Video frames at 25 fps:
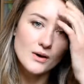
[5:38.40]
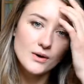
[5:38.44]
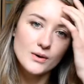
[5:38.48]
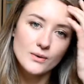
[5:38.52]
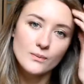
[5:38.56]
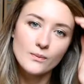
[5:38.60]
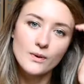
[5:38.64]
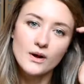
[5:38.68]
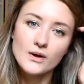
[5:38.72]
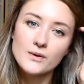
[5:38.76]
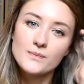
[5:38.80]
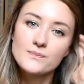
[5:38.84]

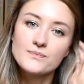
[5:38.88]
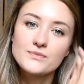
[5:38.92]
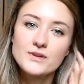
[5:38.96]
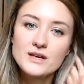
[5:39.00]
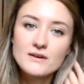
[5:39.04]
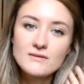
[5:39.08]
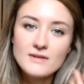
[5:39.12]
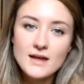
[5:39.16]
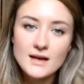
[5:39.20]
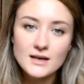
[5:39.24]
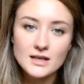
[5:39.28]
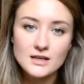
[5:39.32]
Well,
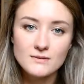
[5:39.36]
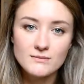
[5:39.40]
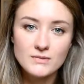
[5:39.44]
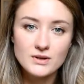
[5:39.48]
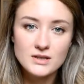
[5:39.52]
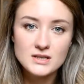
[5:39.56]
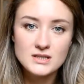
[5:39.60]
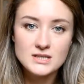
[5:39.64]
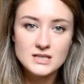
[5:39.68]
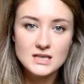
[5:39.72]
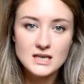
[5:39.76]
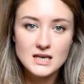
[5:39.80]
if that
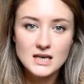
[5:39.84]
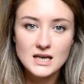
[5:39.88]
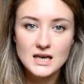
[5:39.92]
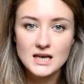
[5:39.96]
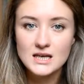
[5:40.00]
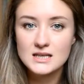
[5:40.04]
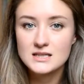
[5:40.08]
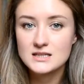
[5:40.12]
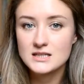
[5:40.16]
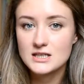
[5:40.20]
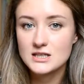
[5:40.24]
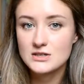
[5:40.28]
community
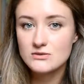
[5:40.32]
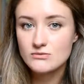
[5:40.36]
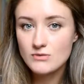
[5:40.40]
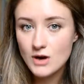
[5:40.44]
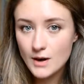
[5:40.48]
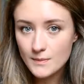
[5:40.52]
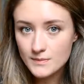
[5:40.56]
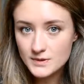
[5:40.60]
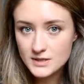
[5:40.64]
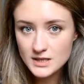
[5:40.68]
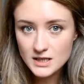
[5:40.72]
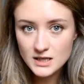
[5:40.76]
is
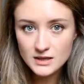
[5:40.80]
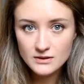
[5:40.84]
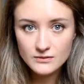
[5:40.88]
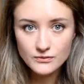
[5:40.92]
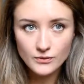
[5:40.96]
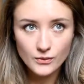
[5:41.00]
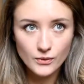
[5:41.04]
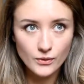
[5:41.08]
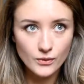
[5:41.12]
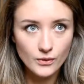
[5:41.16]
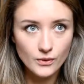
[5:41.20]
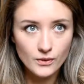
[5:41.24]
disrupted
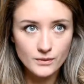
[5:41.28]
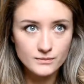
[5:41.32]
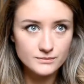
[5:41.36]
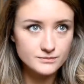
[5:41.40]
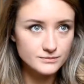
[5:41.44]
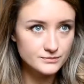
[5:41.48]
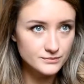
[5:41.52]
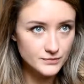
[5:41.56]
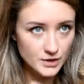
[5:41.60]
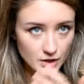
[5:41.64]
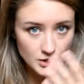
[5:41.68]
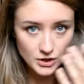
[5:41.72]
for
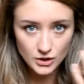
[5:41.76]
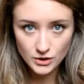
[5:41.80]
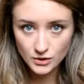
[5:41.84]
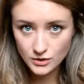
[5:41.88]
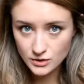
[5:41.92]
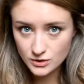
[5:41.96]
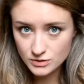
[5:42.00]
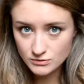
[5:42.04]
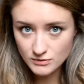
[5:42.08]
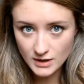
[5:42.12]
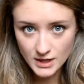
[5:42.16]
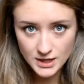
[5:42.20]
a
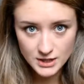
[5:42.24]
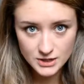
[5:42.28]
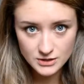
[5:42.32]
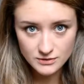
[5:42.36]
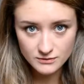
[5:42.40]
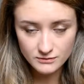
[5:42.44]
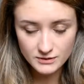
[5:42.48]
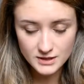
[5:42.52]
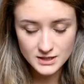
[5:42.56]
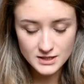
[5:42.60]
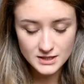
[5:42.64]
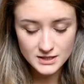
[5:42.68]
huge range of
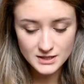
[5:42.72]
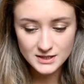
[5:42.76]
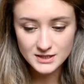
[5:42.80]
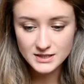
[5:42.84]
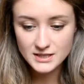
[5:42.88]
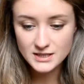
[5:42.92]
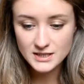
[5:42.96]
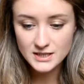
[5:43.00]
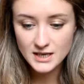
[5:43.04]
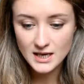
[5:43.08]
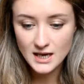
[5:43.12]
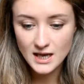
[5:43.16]

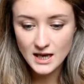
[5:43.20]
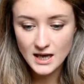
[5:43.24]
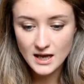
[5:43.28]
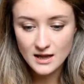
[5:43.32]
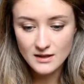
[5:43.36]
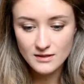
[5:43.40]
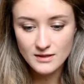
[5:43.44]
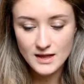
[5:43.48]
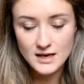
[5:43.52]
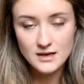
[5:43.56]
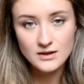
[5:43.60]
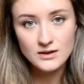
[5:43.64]
reasons,
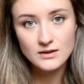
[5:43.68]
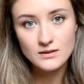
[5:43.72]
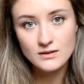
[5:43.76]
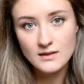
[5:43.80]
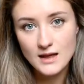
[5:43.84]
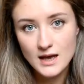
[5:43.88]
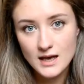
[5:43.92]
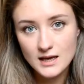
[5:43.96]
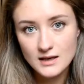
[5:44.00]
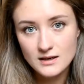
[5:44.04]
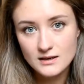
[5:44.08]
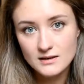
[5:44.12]
they could
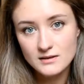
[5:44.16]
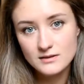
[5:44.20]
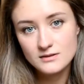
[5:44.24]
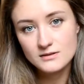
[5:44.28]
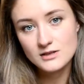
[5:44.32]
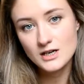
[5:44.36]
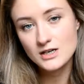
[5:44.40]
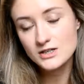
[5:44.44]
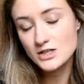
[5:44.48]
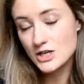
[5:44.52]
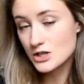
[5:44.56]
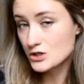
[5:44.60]
then
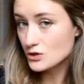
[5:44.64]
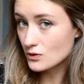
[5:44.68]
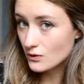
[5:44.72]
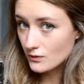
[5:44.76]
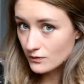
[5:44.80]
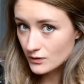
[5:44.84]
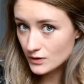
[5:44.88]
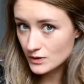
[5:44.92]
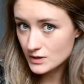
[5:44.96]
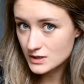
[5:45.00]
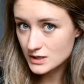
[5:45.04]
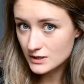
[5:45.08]
digest your
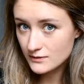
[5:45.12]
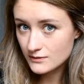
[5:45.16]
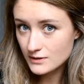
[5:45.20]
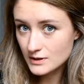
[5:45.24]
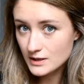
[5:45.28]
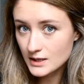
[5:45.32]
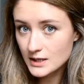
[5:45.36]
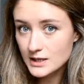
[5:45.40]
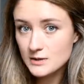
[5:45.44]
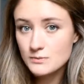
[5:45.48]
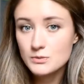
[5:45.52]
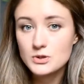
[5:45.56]
food
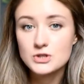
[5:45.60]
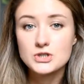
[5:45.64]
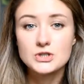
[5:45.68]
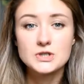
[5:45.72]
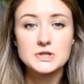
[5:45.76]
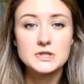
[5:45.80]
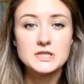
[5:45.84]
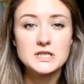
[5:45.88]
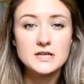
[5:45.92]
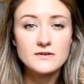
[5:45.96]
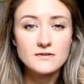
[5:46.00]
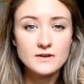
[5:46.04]
differently, produce
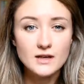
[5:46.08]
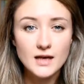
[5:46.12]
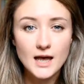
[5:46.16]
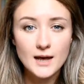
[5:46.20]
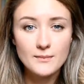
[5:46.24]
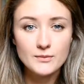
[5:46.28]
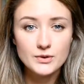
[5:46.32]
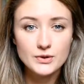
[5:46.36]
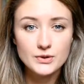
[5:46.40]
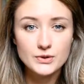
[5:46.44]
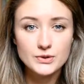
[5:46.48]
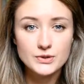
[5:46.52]
different
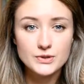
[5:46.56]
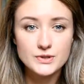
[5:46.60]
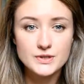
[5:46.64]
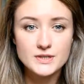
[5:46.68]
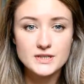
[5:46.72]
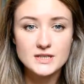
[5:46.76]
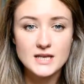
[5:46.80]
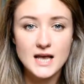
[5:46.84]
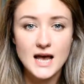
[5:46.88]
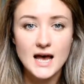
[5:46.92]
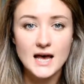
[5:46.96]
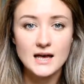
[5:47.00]

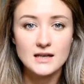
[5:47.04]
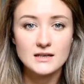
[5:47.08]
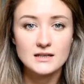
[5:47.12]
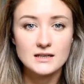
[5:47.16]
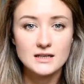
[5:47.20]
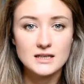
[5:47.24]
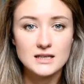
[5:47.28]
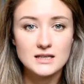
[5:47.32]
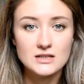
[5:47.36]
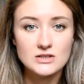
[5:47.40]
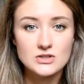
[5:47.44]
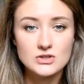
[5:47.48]
chemicals, and
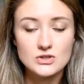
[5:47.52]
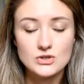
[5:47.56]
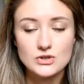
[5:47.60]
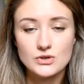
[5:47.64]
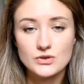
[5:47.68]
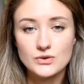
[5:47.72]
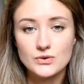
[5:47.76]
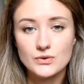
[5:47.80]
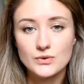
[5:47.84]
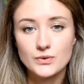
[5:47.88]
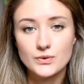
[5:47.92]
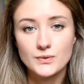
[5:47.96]
lead
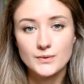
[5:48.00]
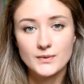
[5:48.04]
to